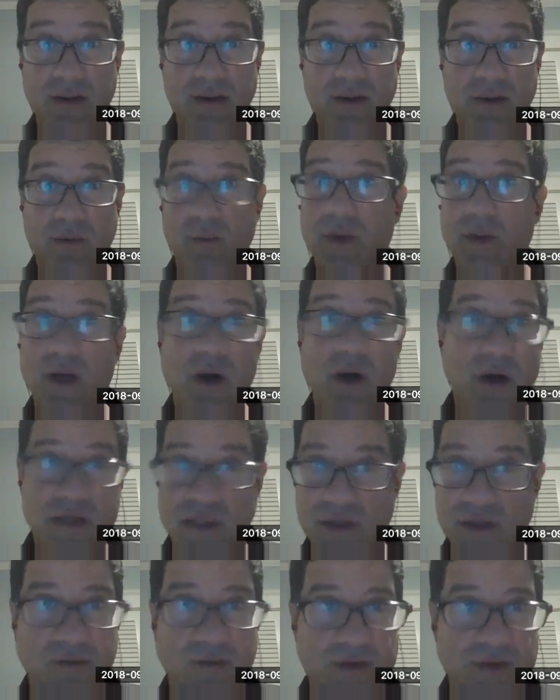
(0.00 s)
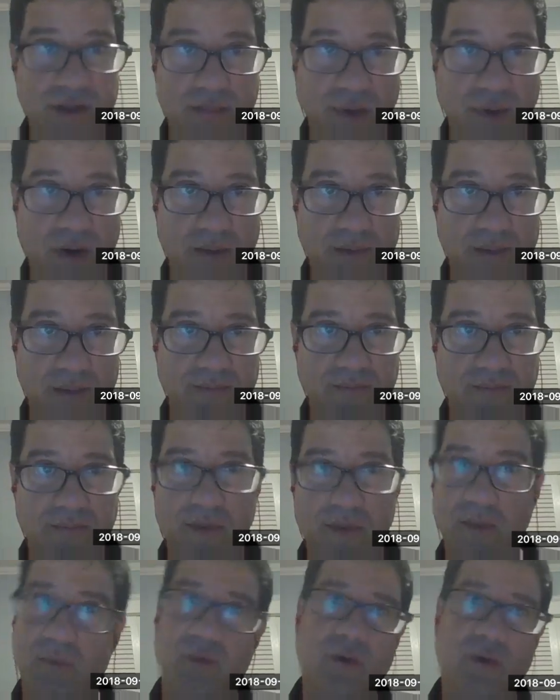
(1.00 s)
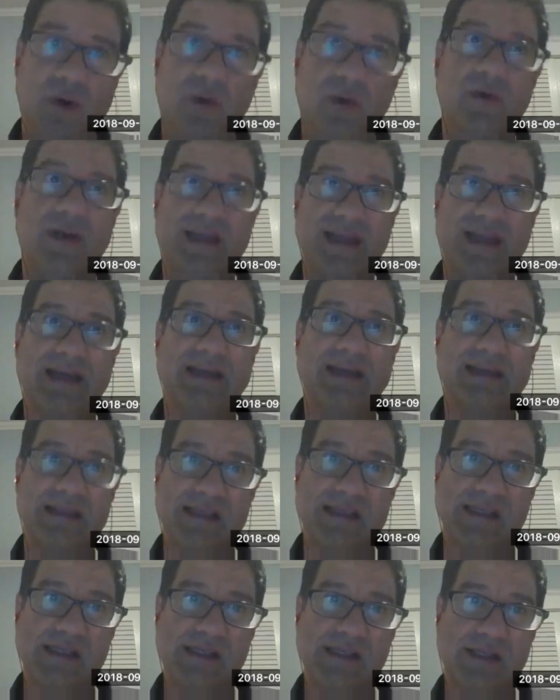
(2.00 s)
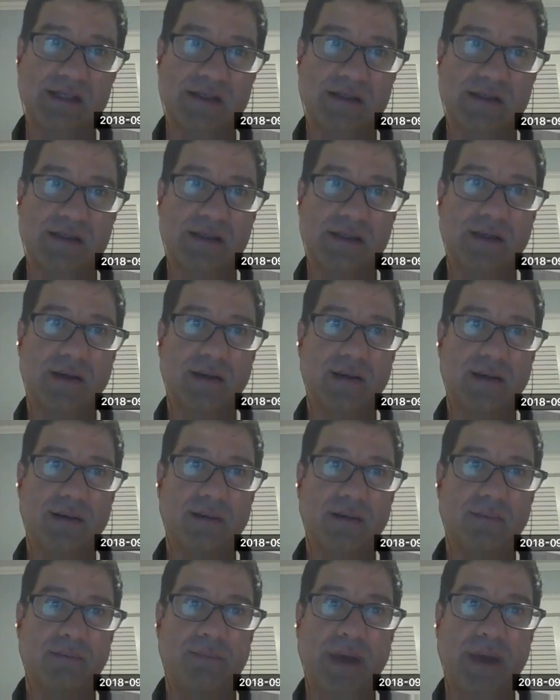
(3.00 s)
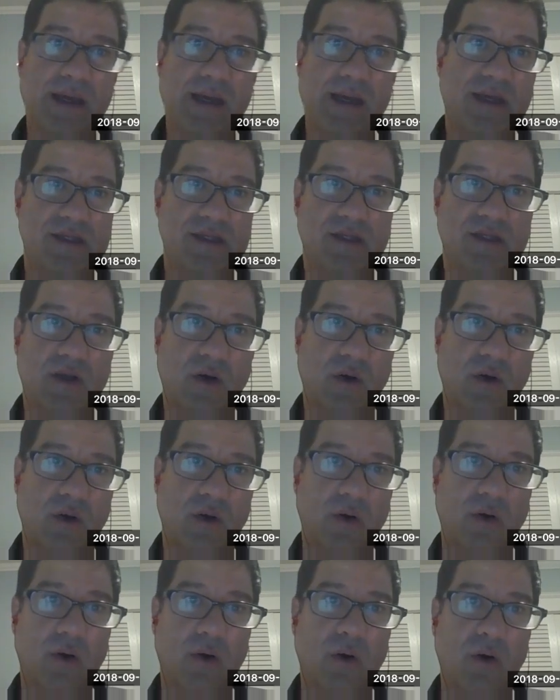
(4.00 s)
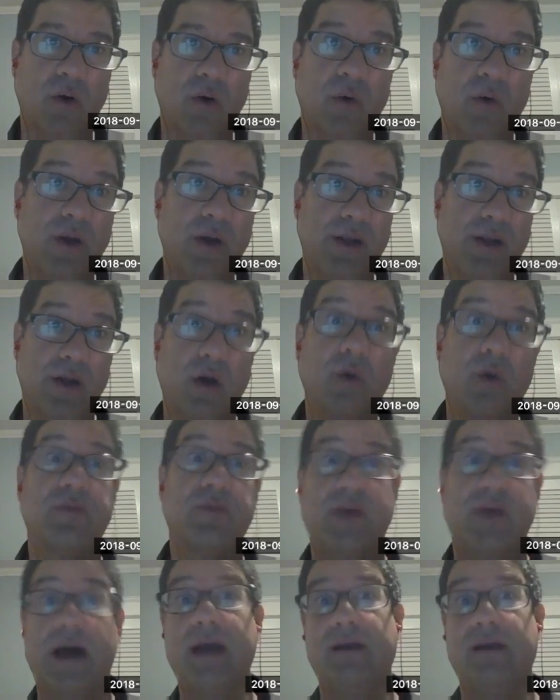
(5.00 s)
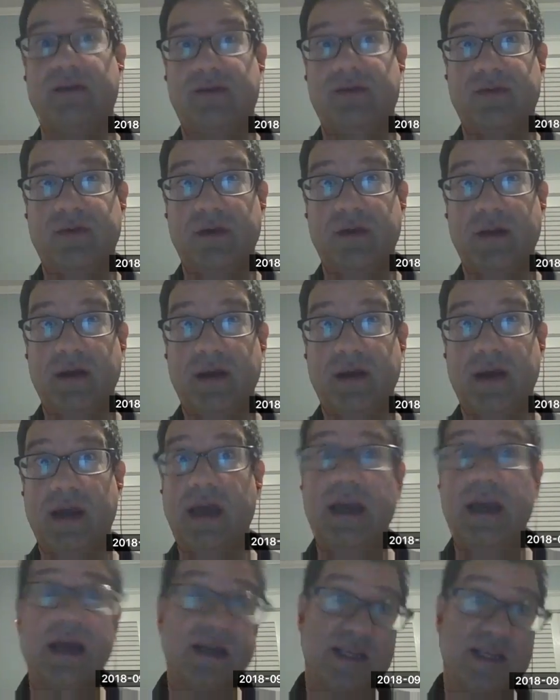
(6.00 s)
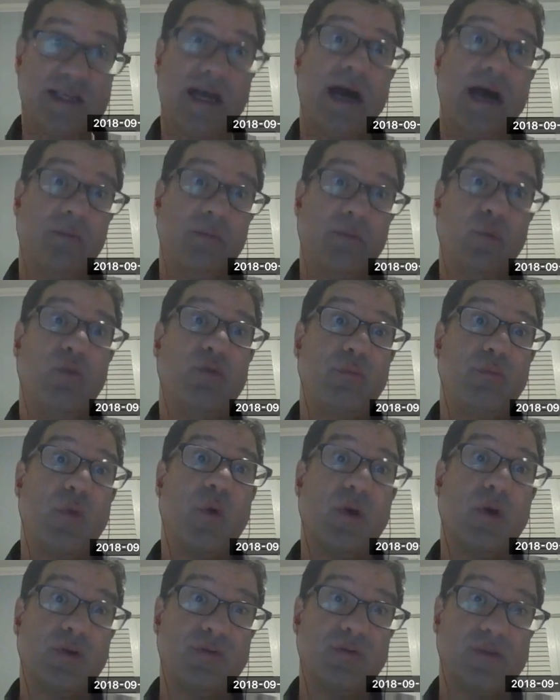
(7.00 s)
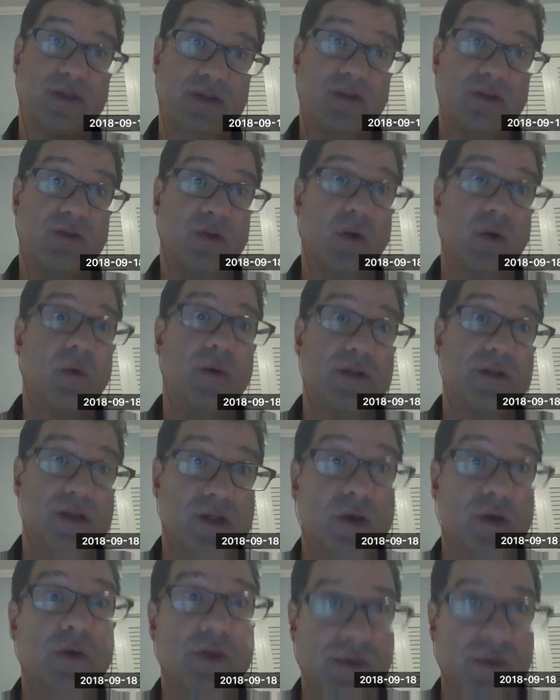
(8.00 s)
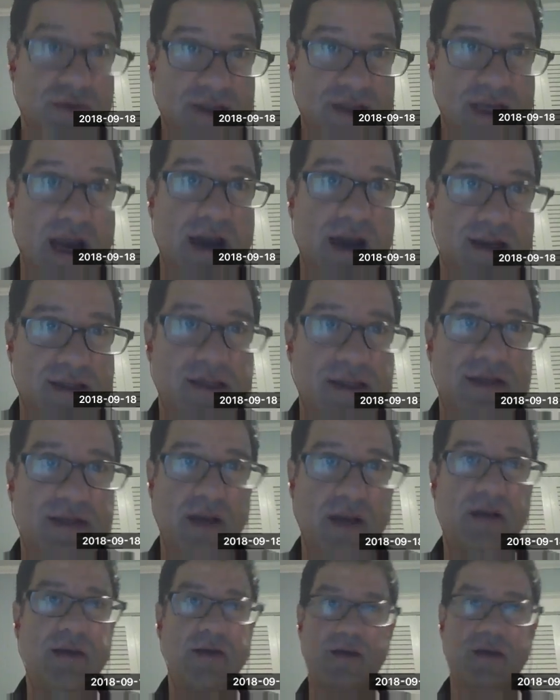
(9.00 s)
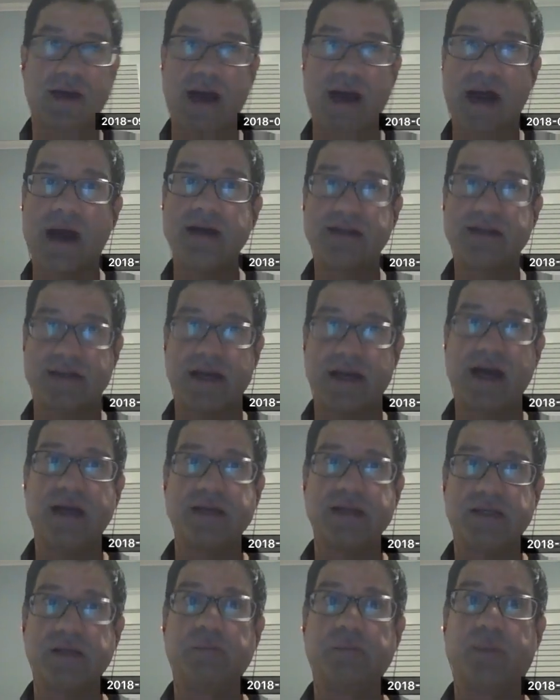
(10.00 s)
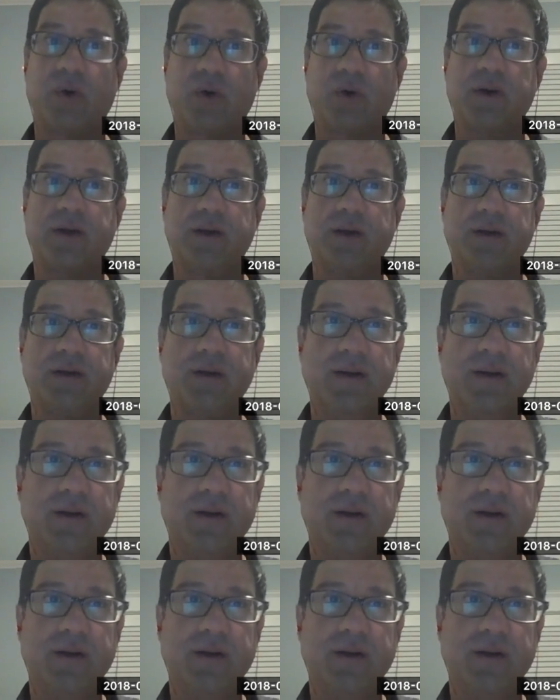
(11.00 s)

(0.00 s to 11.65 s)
will not solve the problem. People don't take decisions based only on science. And I start moving more towards social science. I said, the hard science is important,